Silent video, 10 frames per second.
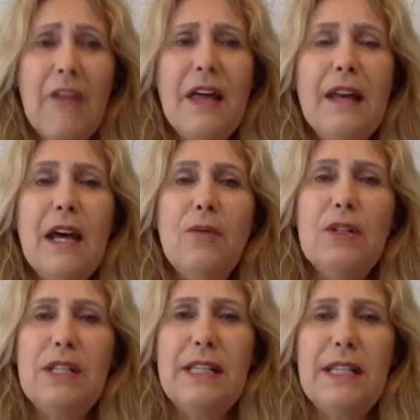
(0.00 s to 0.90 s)
And then I
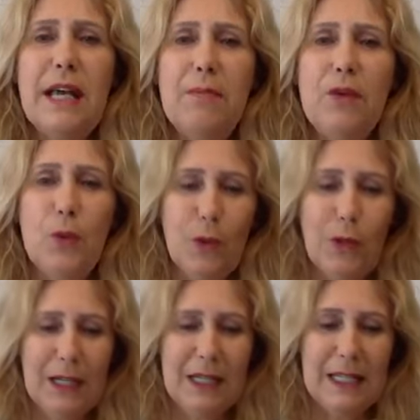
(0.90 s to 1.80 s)
would say be
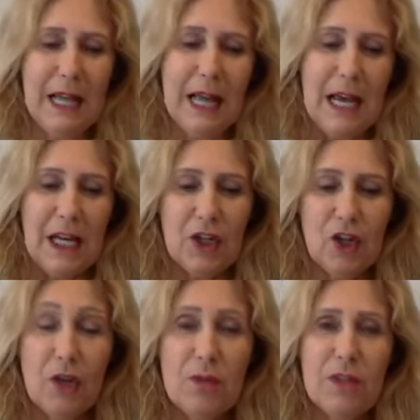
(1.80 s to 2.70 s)
ruthless in
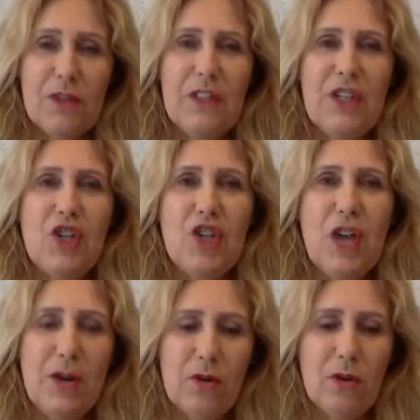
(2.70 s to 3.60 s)
terms of the
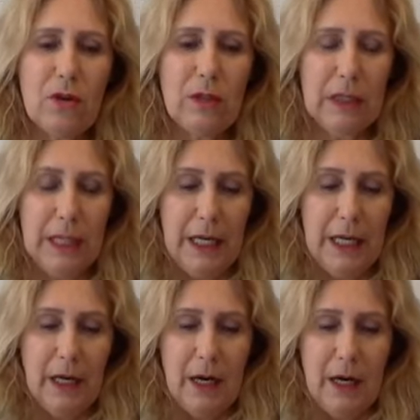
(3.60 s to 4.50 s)
general
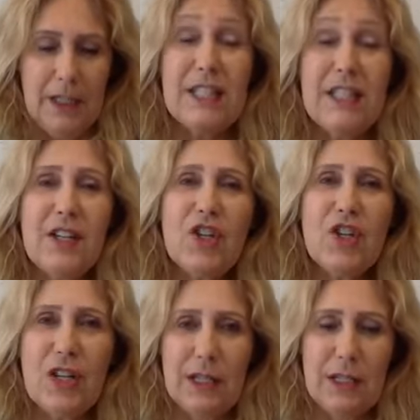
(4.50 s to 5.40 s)

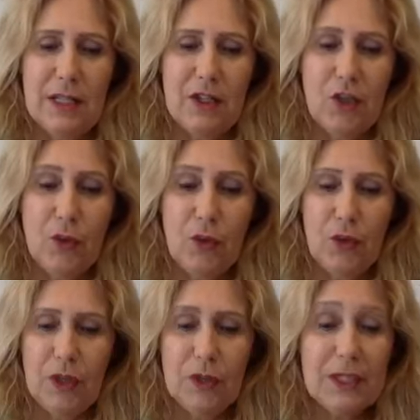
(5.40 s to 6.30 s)
decisions to
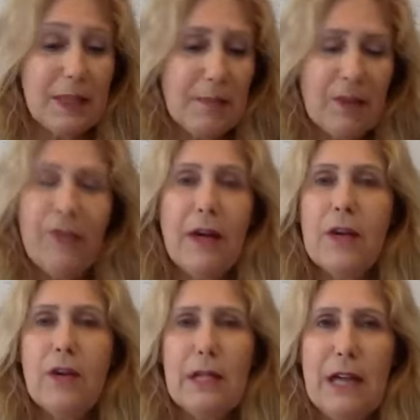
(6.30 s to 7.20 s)
simplify
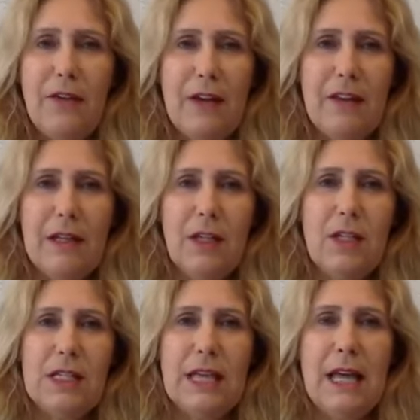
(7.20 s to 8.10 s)
your life. I think
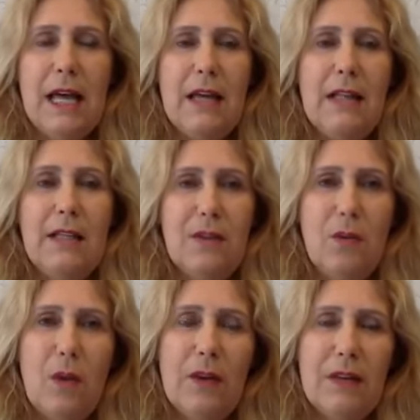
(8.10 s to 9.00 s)
today it's
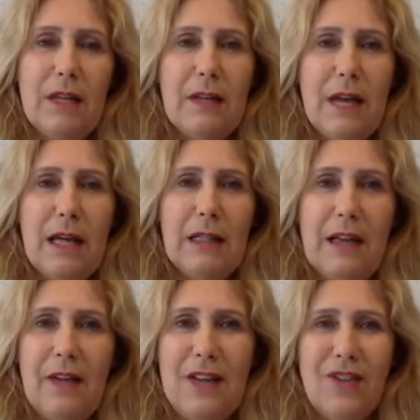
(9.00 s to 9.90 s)
one thing that
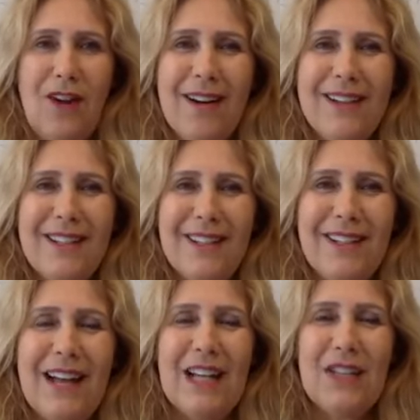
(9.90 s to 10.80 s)
life has taught us in
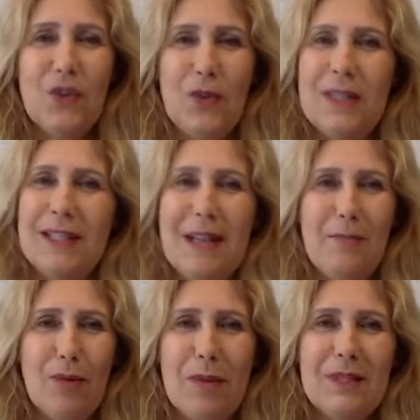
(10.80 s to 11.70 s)
the last few weeks, and I
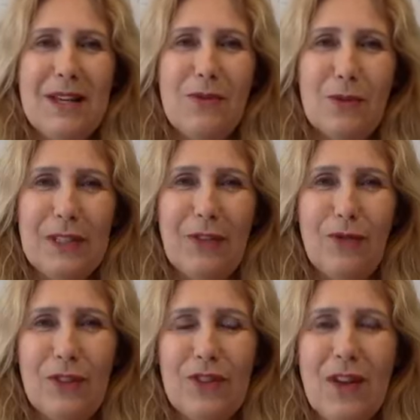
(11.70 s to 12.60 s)
promise I won't get
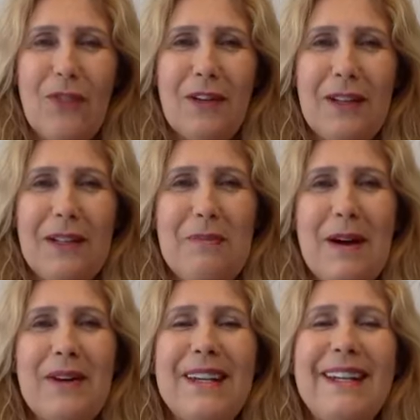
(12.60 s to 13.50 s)
philosophical
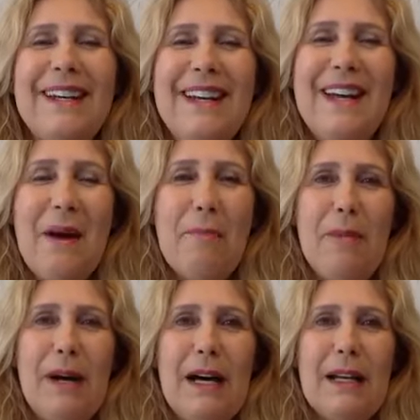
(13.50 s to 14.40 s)
about it,
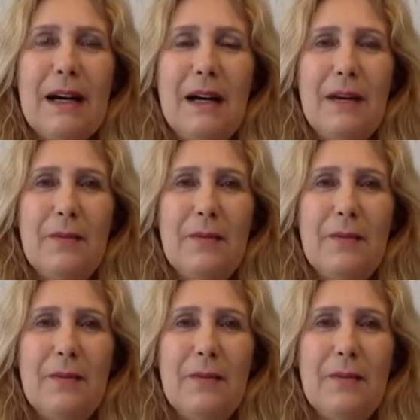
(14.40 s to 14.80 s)
but